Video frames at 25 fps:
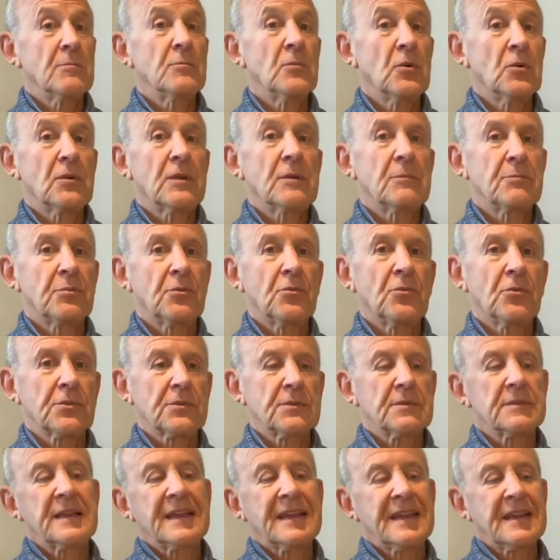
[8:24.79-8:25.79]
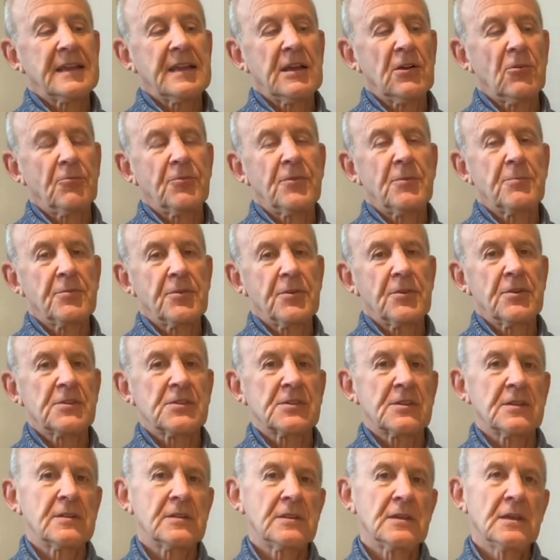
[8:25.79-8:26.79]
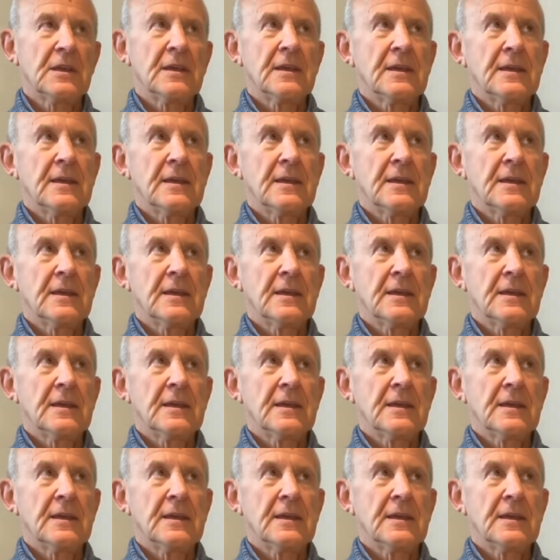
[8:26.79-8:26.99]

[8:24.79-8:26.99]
more importantly, can help the person